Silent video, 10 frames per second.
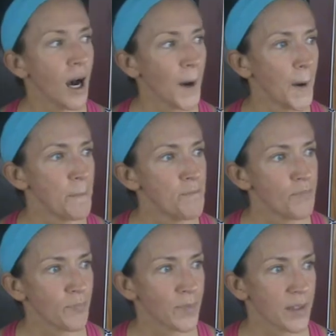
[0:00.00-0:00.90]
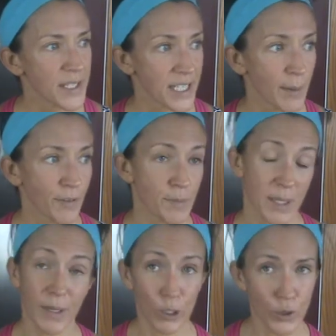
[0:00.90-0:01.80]
Um, this is coming from
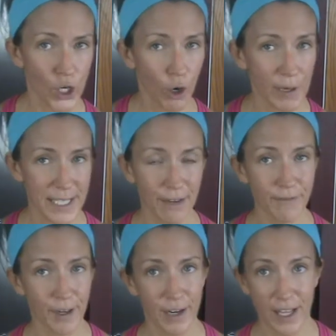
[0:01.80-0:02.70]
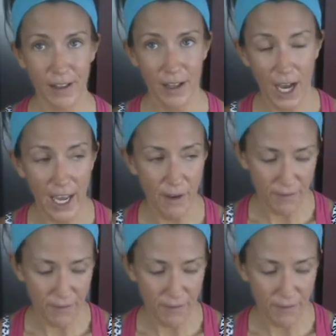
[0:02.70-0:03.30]
somebody who's always had very, I have